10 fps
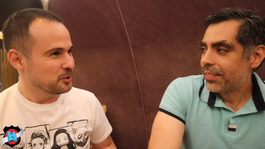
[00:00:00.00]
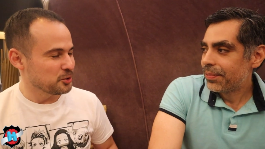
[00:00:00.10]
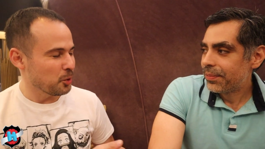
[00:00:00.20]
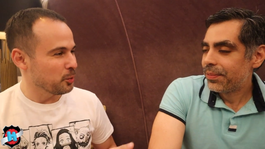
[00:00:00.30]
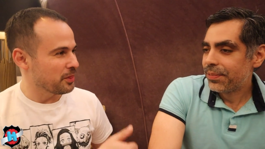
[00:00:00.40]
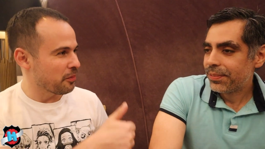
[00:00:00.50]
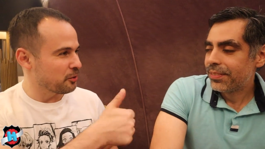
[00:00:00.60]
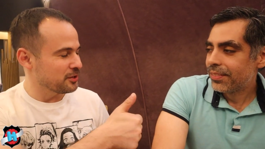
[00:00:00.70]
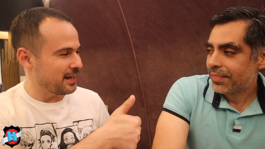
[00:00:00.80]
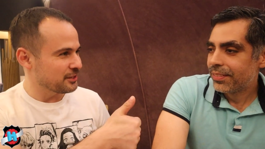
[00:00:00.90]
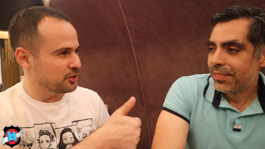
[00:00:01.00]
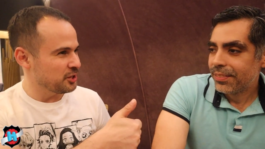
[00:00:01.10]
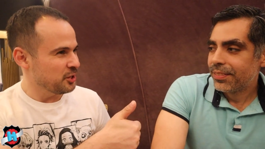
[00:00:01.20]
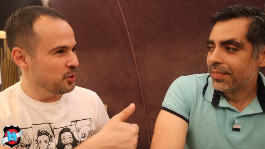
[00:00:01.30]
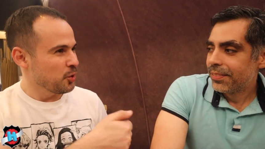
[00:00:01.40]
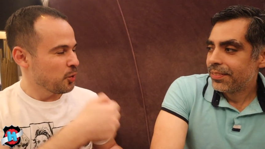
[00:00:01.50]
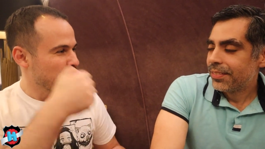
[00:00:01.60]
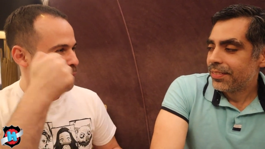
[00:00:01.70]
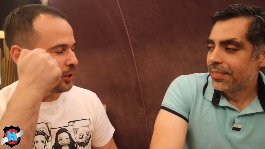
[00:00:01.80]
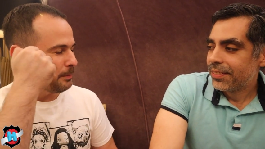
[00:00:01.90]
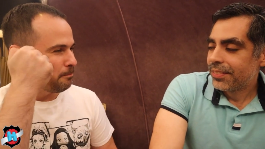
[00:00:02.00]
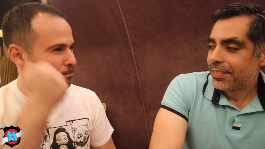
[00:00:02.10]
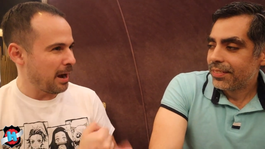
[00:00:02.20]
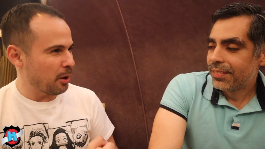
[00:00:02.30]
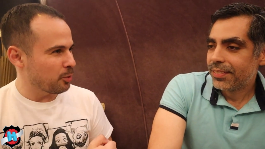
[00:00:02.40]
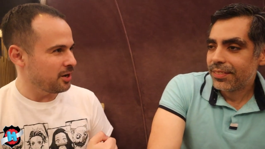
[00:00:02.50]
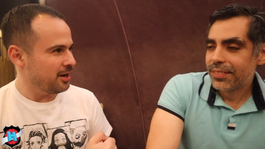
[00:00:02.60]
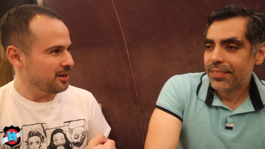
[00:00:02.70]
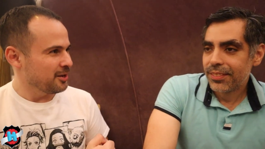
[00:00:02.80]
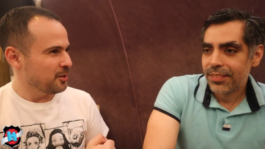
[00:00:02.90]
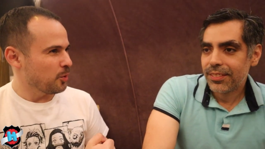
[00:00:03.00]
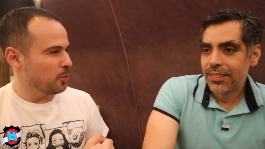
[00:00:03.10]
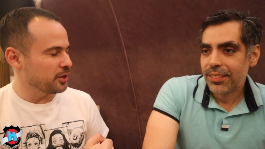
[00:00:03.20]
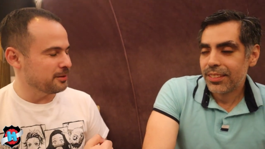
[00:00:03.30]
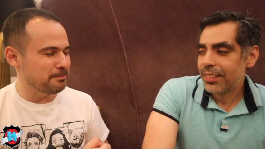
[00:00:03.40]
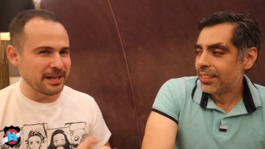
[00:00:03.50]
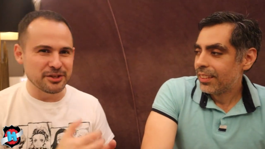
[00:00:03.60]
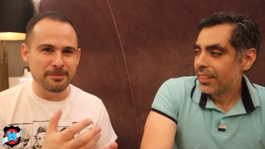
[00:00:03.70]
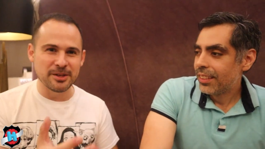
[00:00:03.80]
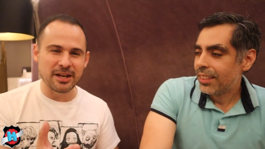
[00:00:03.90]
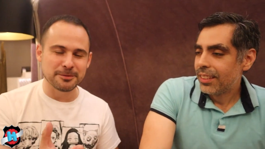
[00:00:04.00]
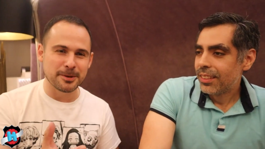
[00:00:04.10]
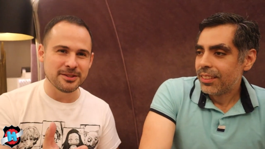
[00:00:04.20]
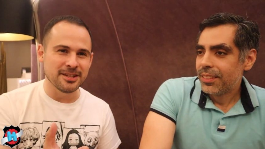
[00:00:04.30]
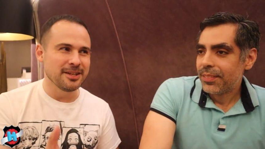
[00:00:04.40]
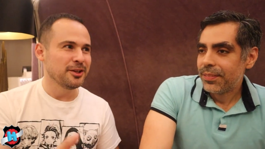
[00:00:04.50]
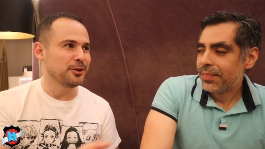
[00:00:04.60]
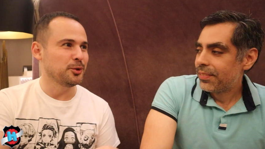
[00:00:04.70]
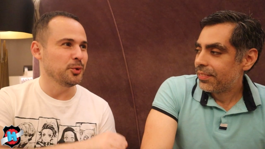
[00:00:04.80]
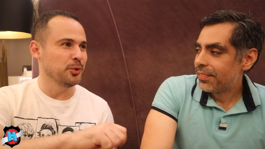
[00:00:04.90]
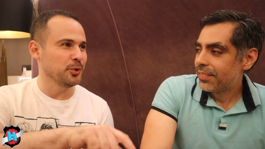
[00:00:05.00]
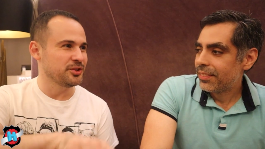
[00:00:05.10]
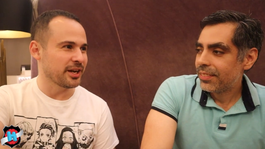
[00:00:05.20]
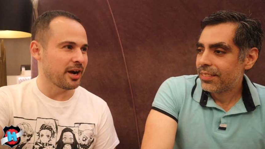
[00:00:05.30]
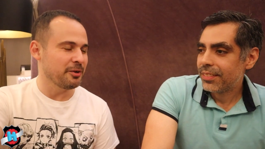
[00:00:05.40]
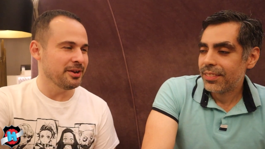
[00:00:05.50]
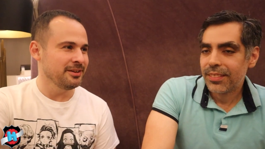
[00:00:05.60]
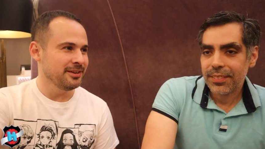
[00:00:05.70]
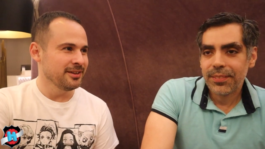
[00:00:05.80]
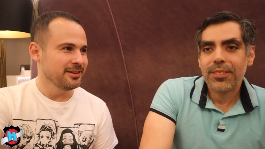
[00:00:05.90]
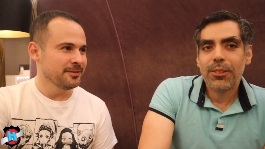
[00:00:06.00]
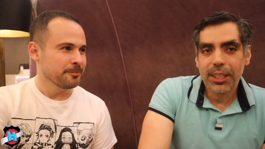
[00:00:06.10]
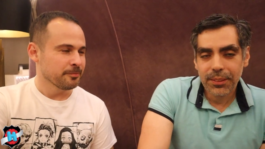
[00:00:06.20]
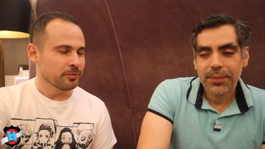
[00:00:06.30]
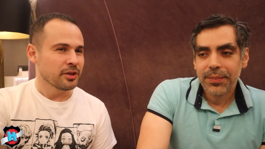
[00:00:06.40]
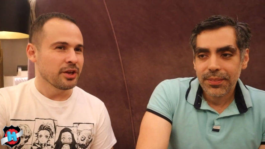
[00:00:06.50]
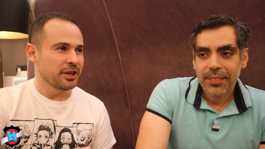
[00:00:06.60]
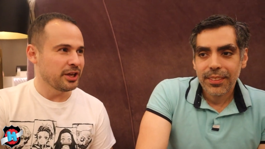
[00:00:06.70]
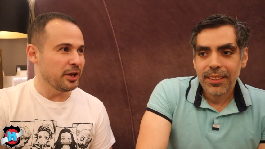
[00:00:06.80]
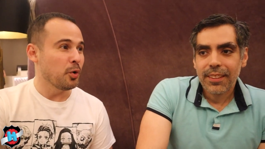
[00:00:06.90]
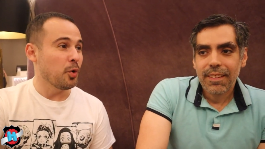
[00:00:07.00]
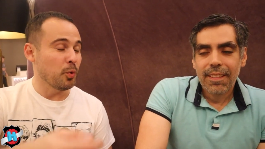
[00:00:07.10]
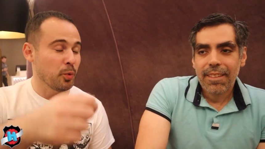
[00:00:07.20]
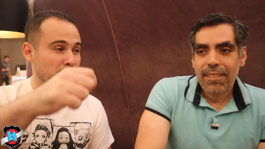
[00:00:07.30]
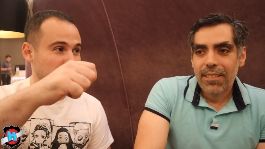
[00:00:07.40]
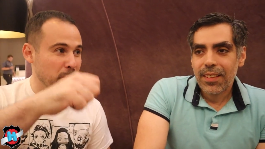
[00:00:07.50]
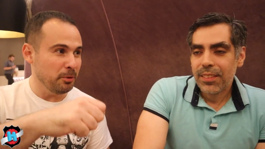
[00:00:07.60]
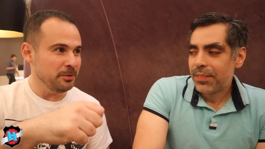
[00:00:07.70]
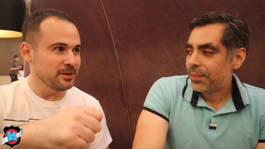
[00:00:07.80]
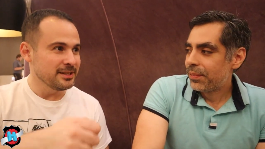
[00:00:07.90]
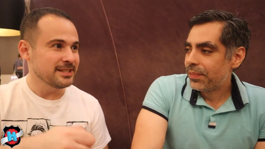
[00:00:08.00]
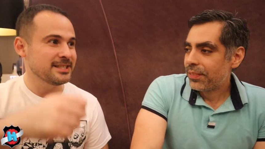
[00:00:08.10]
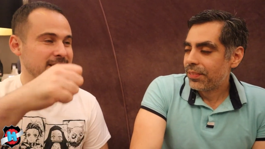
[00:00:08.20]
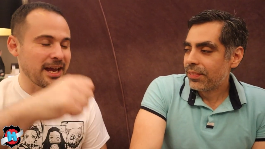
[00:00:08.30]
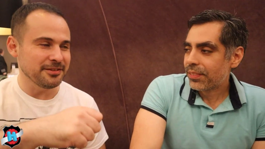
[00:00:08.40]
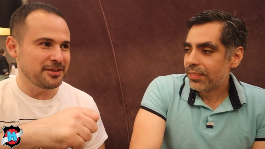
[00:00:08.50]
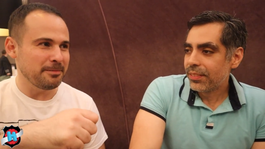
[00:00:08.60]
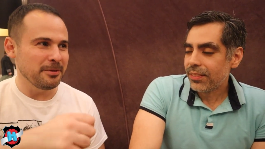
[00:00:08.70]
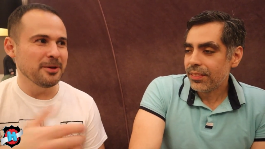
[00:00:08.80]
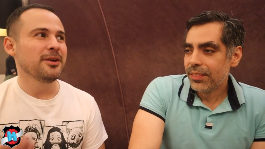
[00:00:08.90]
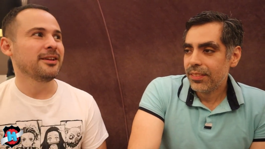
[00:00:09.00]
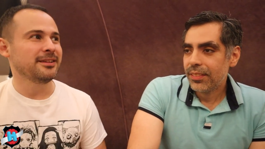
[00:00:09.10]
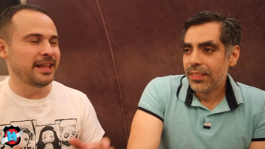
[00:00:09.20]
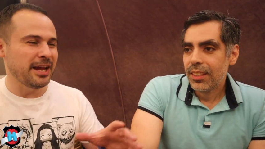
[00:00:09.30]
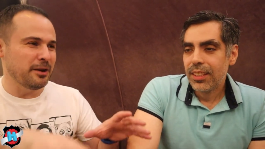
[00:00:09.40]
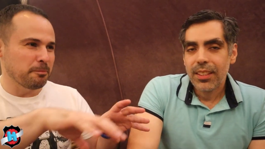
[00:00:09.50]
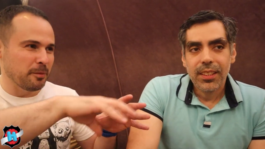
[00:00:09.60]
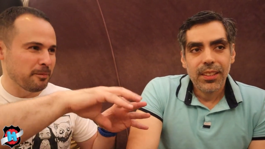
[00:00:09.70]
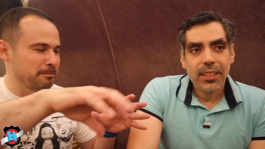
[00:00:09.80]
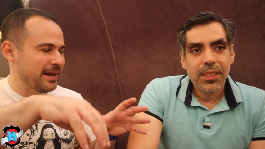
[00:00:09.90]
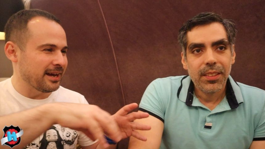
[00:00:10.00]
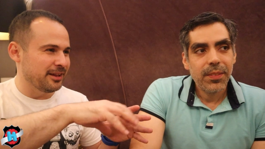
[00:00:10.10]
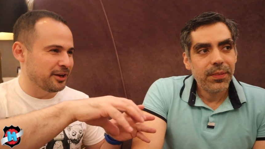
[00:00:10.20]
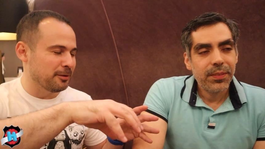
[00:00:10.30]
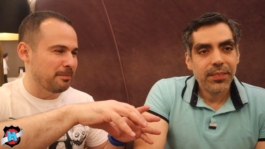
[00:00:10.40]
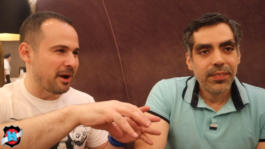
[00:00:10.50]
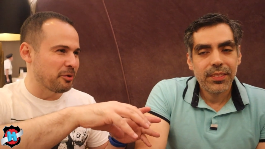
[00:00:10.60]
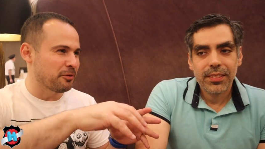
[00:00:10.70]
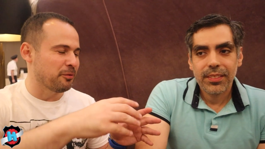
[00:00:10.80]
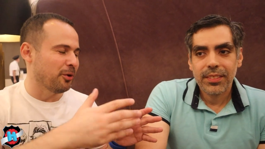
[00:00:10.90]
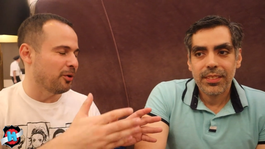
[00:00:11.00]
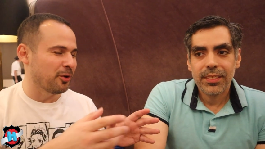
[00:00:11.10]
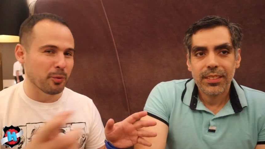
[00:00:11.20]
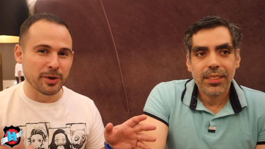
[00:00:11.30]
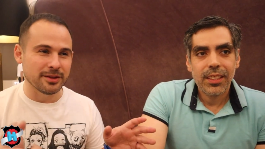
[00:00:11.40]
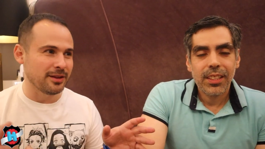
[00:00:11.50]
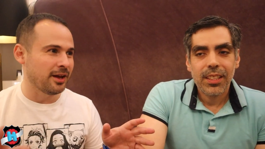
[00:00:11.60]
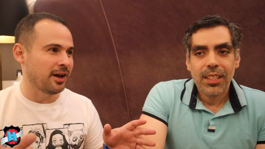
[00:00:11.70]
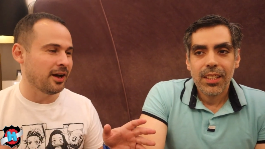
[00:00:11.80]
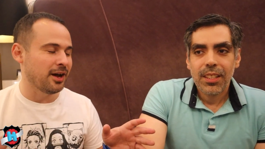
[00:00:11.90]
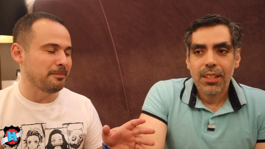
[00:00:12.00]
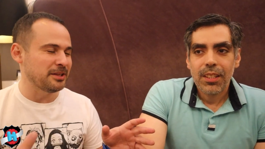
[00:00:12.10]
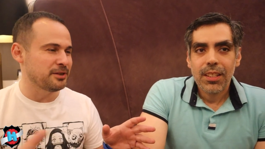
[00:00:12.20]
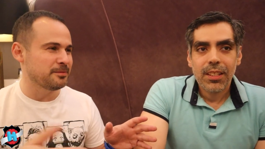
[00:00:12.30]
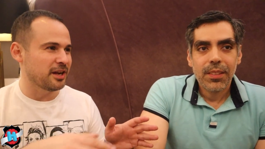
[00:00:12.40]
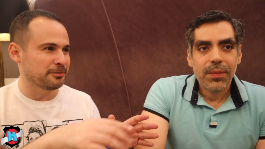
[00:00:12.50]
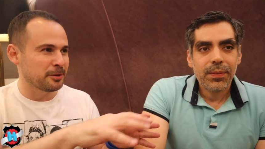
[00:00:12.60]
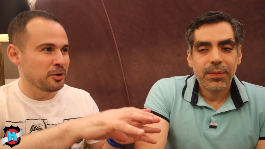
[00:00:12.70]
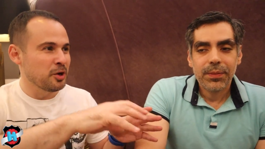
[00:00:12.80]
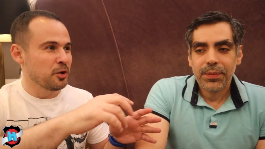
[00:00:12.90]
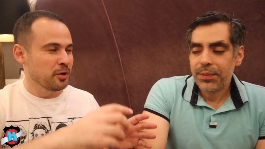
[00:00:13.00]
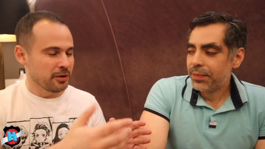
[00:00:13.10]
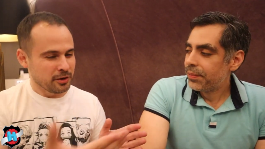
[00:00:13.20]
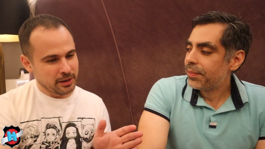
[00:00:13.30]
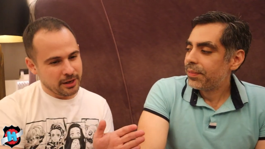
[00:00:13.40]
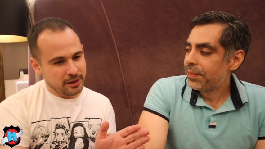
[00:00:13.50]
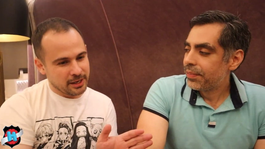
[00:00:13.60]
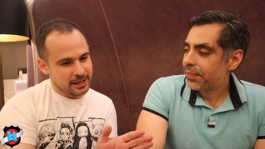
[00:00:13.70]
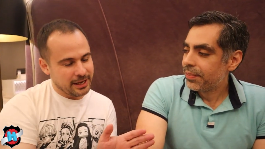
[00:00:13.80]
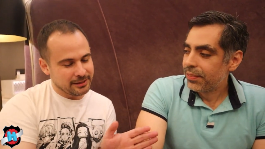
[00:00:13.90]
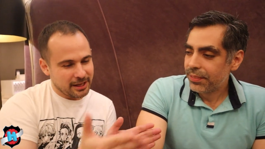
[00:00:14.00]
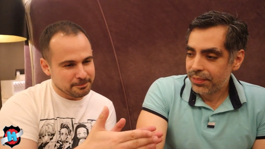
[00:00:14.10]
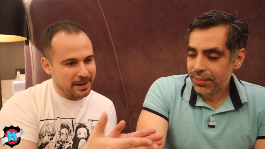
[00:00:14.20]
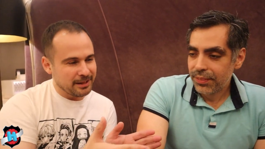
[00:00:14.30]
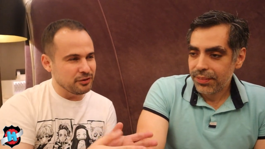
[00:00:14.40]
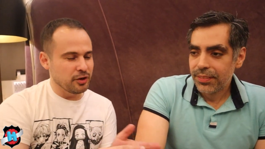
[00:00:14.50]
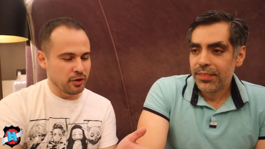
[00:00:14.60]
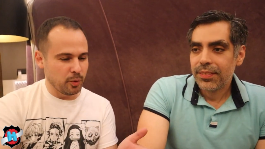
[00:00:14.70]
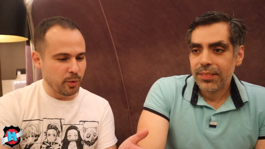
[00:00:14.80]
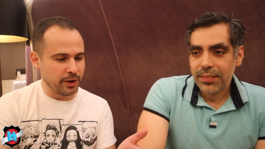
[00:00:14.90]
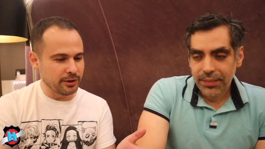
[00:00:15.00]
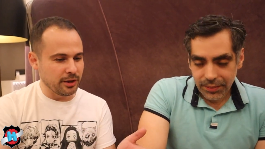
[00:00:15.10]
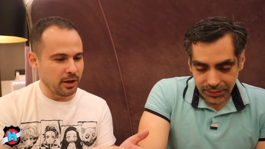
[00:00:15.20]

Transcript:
Speaker 1: So with the third action, we power... with Majin Jasper to Sakaarian, he will move, sidestep, then make a little barrier for with Majin Jasper, get advanced with